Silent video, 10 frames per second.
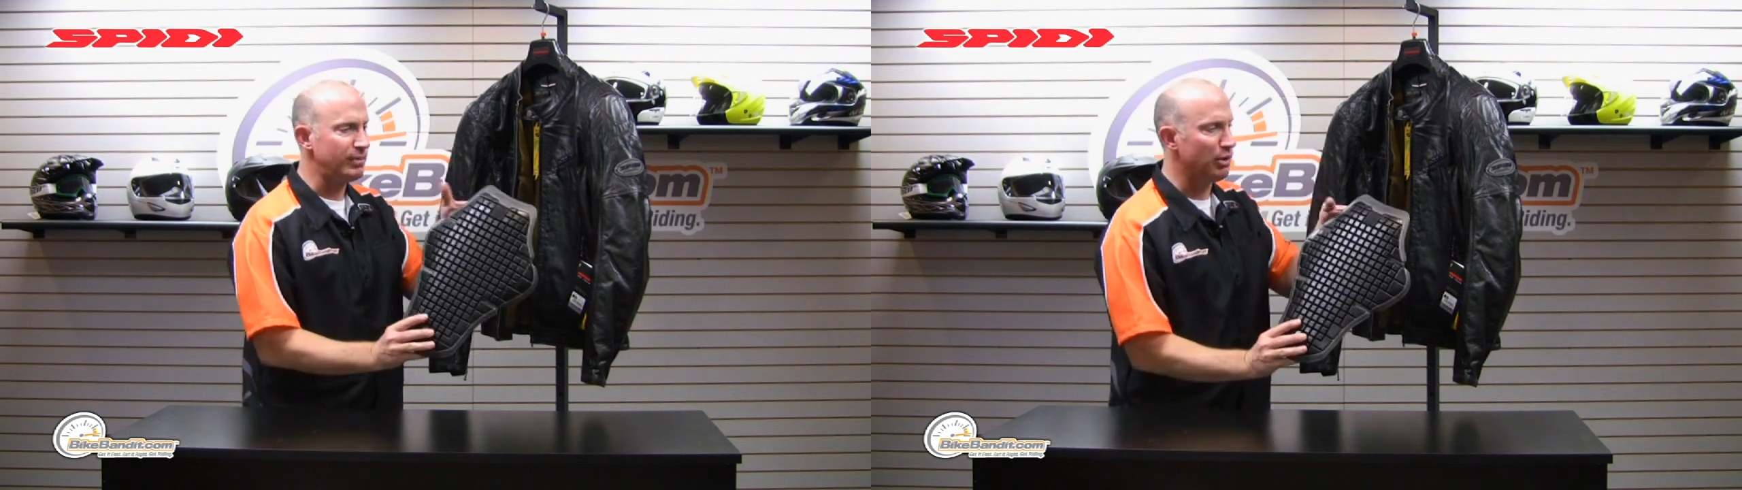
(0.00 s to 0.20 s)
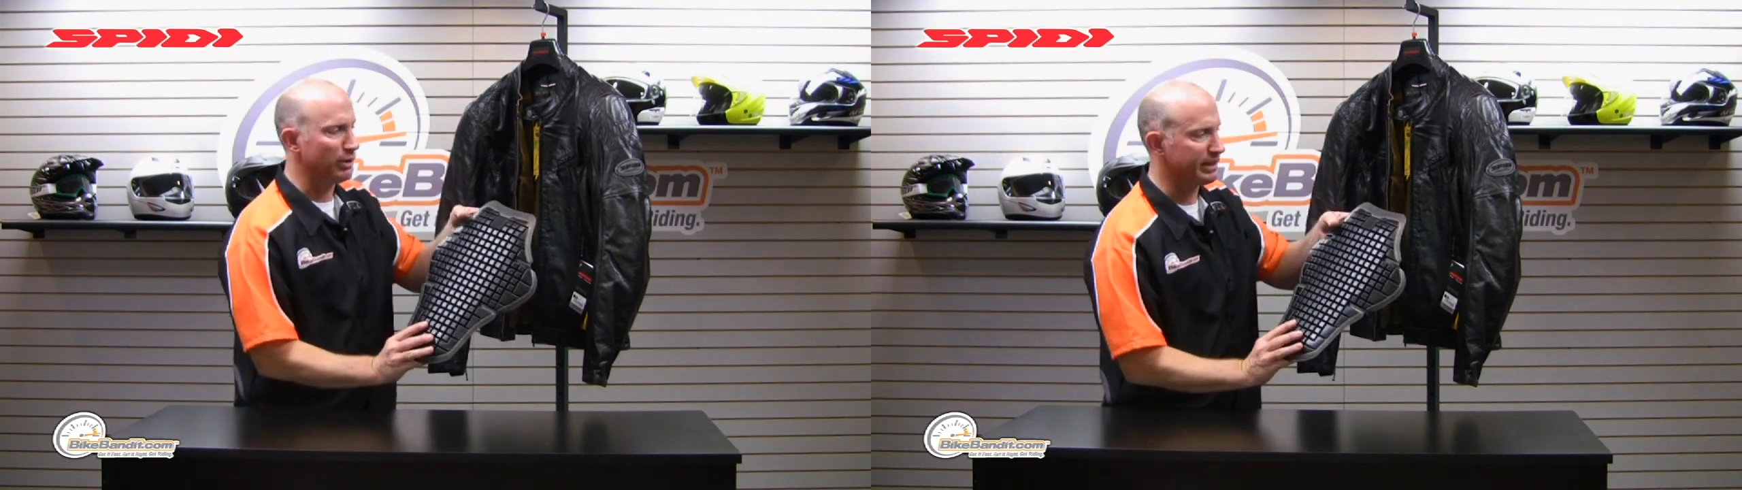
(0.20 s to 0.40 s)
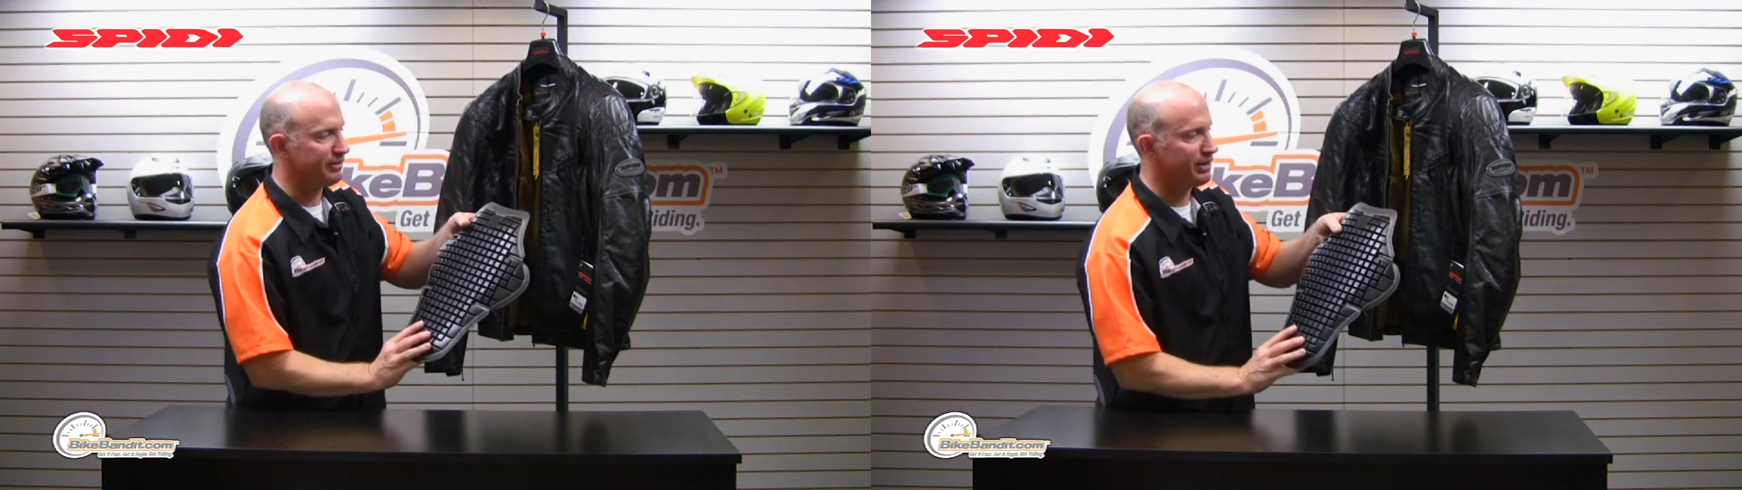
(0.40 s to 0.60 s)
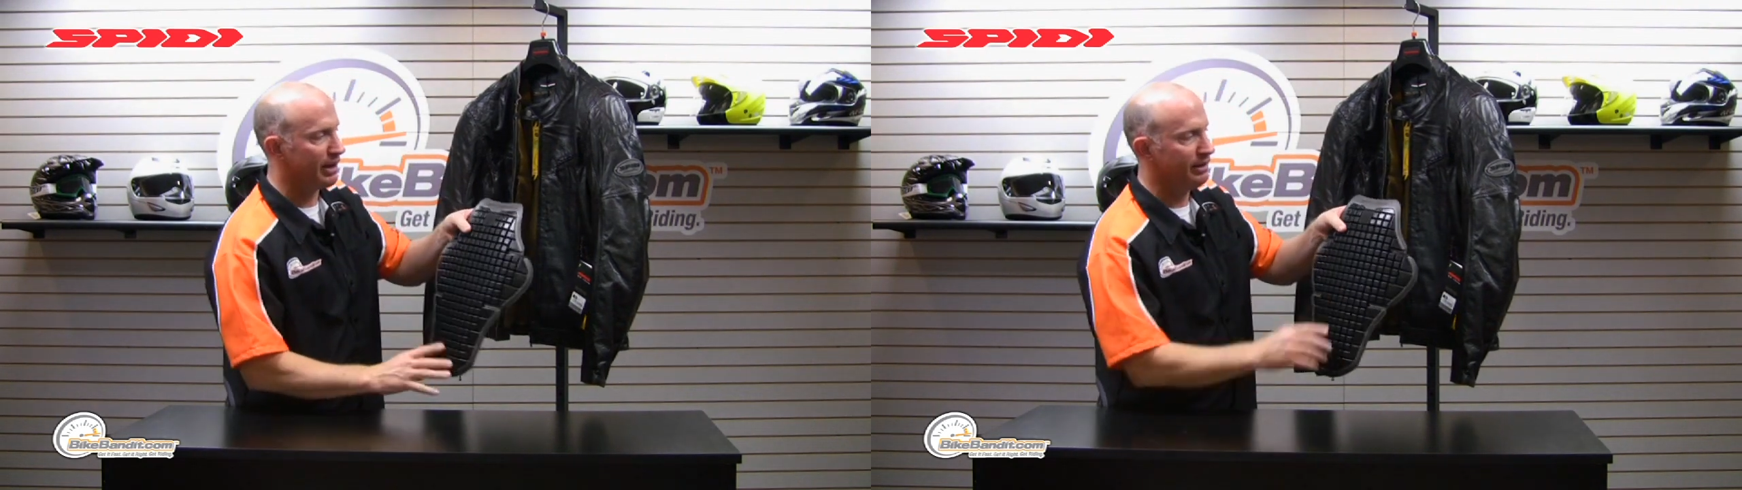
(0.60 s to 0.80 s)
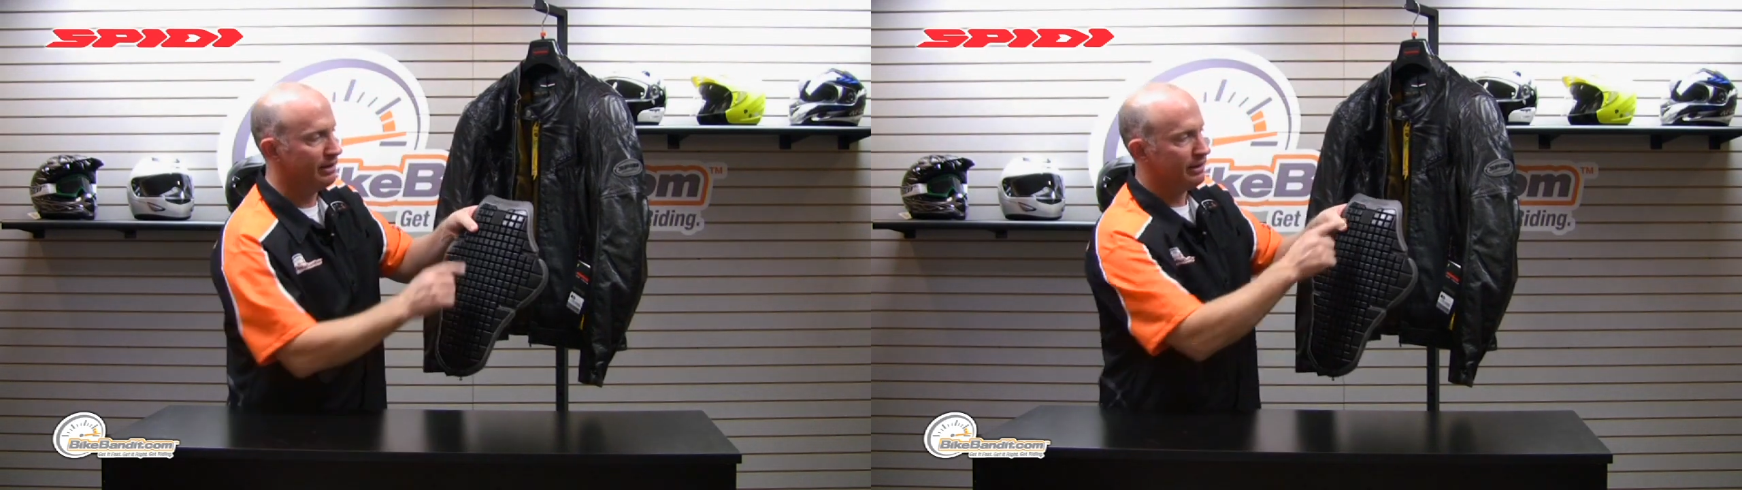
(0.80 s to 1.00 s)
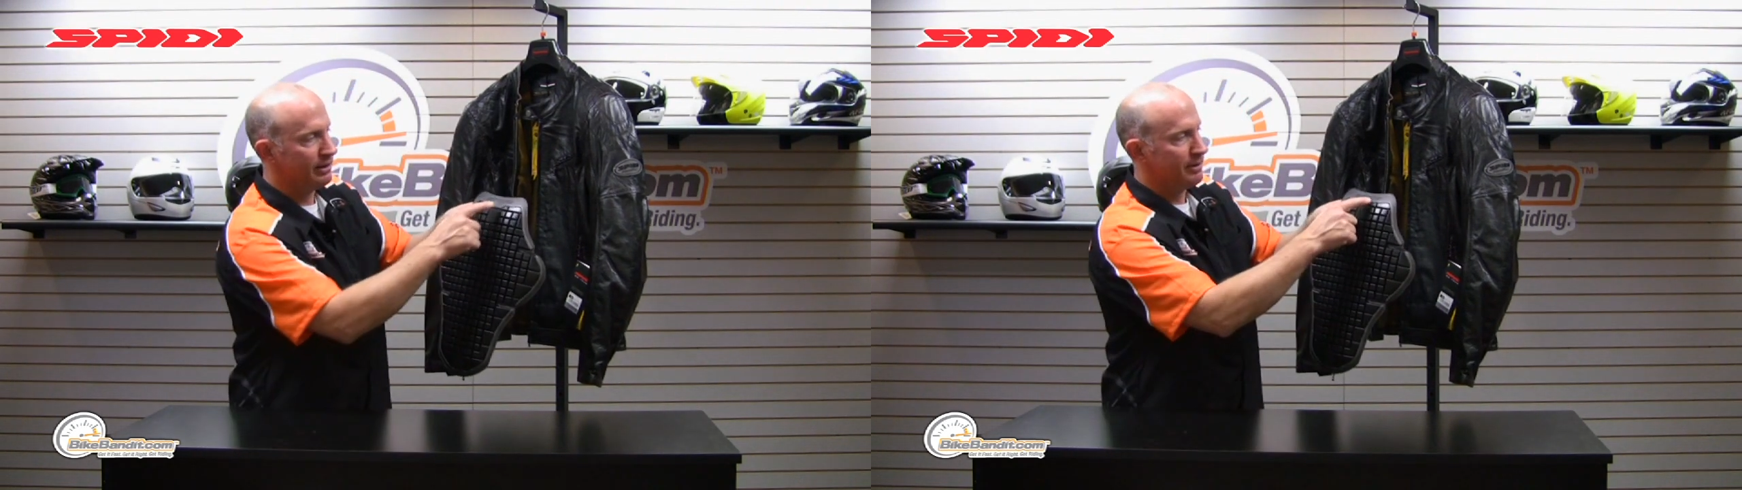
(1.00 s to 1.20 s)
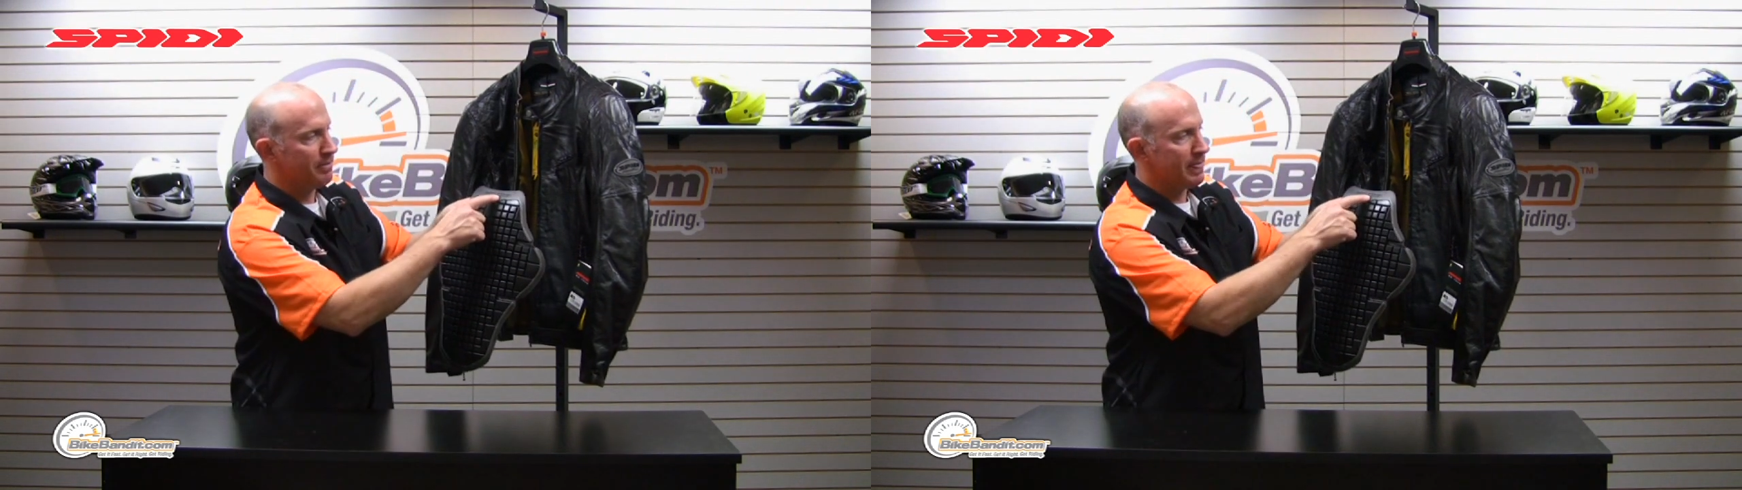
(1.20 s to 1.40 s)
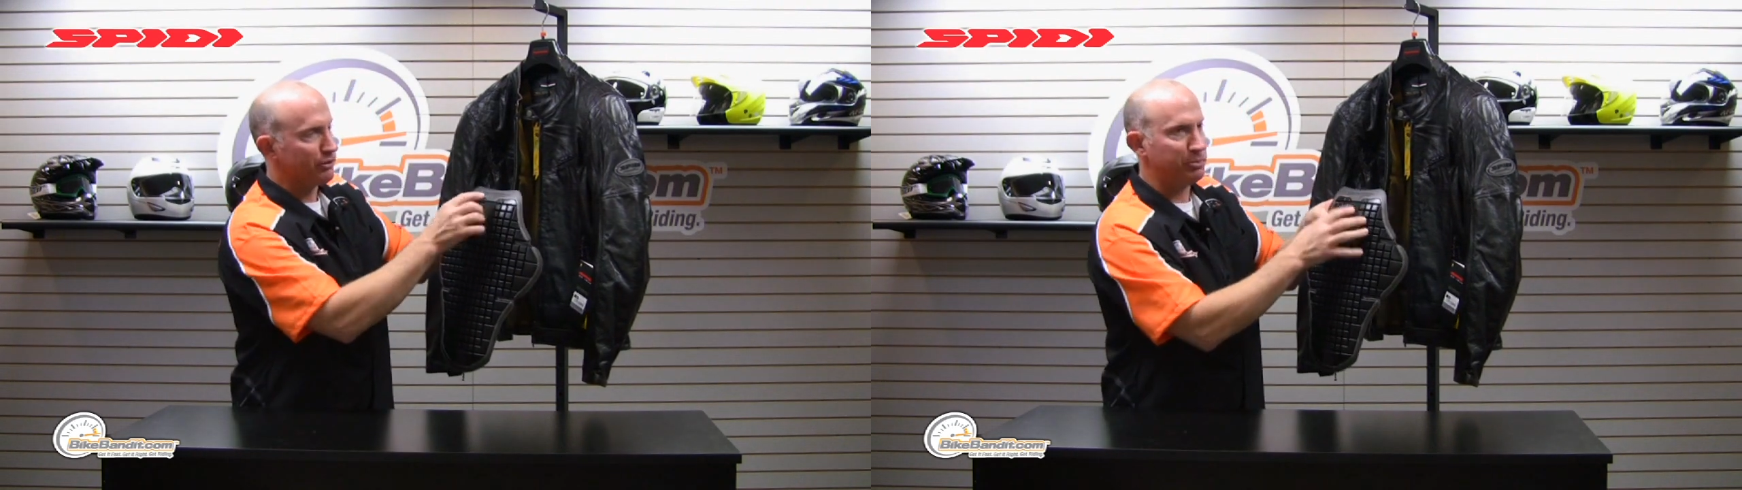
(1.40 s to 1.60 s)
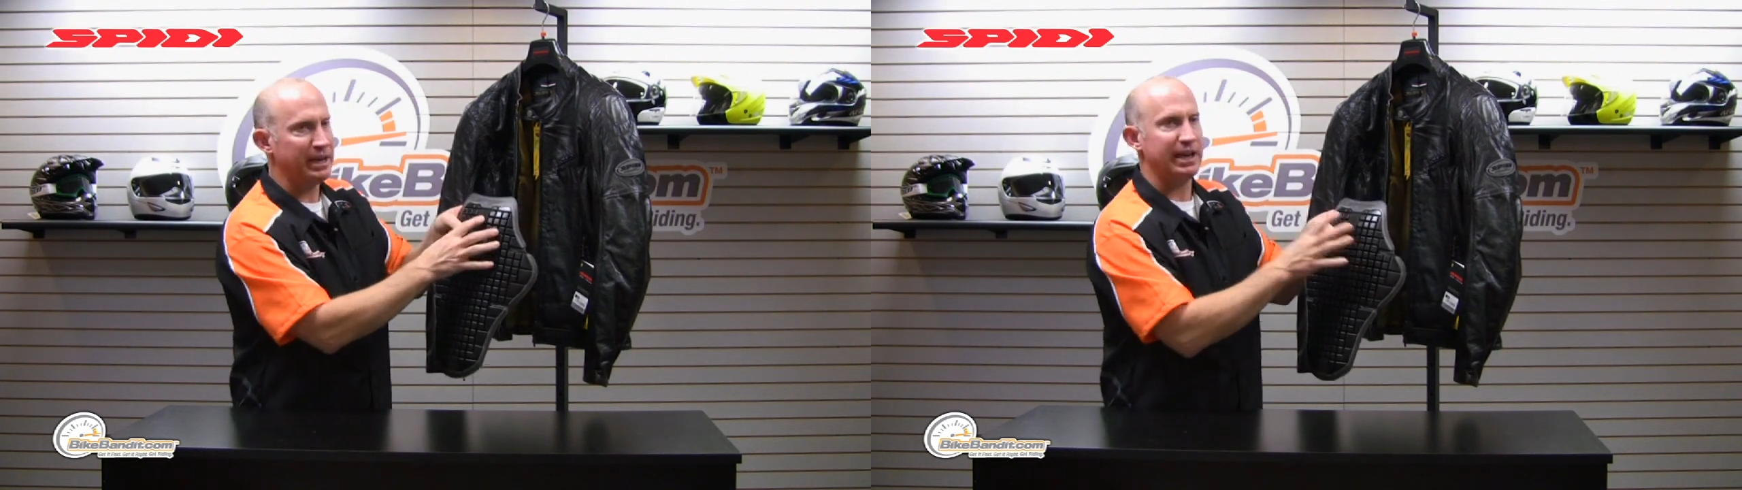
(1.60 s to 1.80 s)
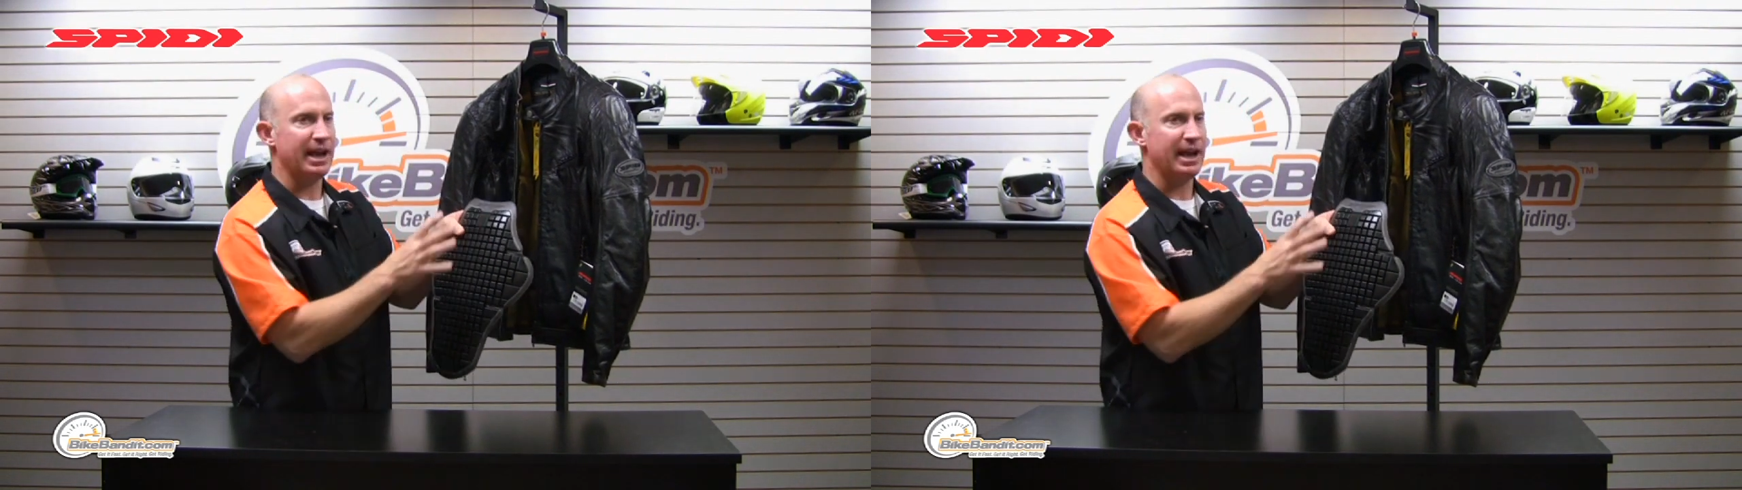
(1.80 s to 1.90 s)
And what they've done, Spidi